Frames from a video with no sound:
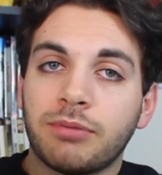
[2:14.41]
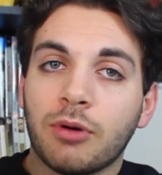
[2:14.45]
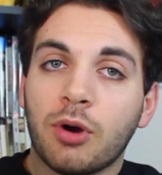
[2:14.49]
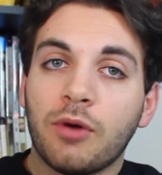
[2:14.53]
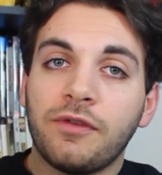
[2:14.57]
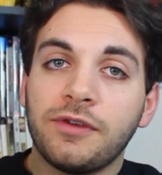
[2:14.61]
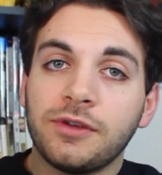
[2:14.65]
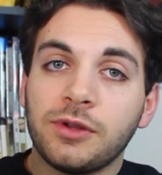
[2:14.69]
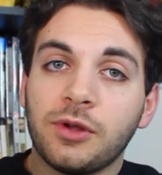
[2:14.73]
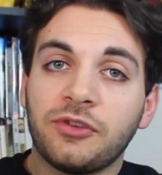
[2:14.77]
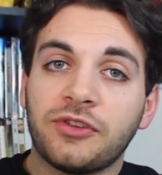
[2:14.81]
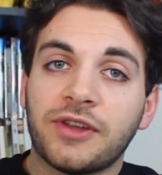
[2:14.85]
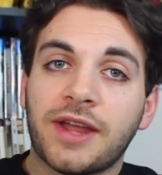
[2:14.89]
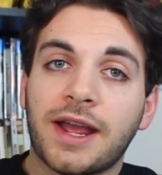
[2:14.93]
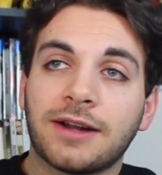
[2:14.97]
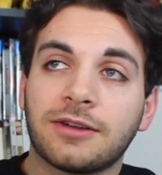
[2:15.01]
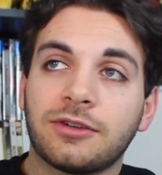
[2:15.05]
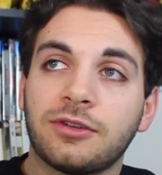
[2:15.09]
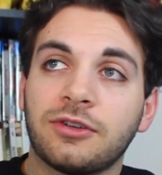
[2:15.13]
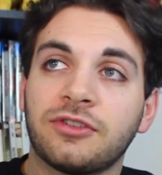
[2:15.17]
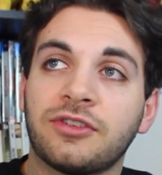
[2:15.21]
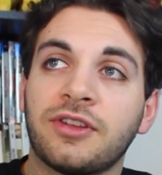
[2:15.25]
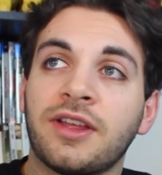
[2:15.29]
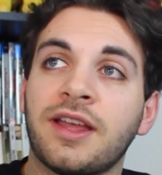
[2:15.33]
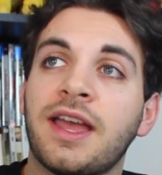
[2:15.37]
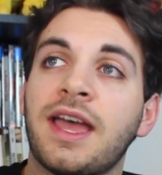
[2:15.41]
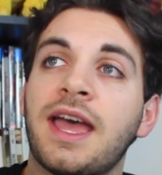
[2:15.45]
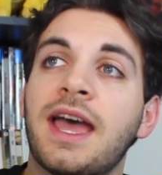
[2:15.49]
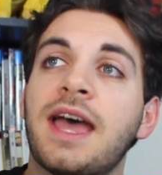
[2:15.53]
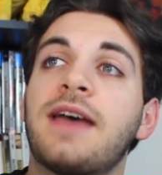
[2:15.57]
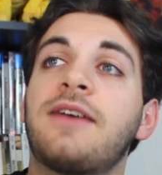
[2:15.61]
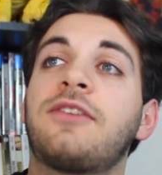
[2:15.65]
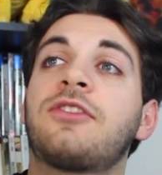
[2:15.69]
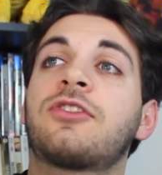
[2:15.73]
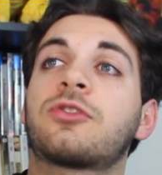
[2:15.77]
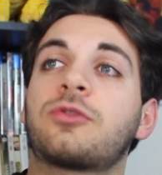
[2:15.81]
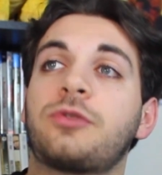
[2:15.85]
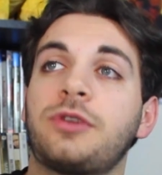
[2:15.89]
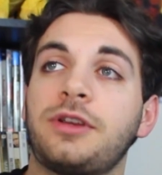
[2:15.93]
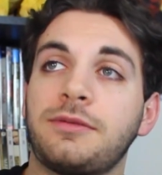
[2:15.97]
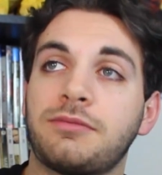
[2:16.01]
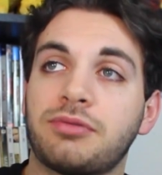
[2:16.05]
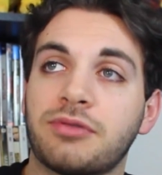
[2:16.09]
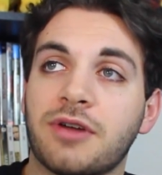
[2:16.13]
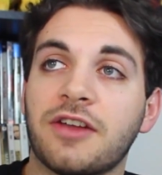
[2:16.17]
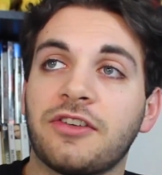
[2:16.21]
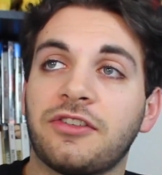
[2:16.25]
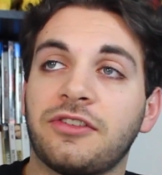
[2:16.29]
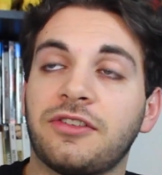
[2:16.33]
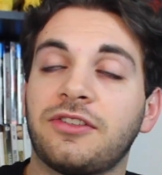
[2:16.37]
Both of those actors have screen
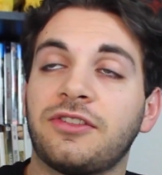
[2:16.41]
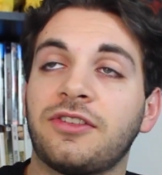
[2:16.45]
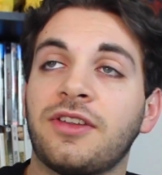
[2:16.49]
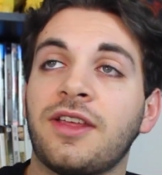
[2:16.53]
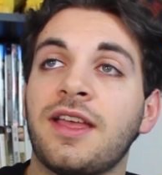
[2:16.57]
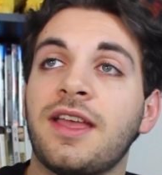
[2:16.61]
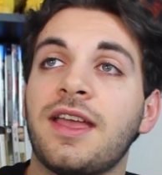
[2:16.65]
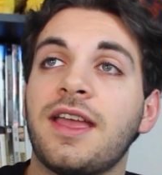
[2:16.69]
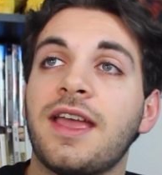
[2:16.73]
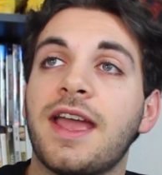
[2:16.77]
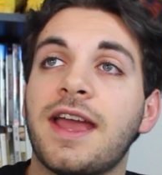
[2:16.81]
presence,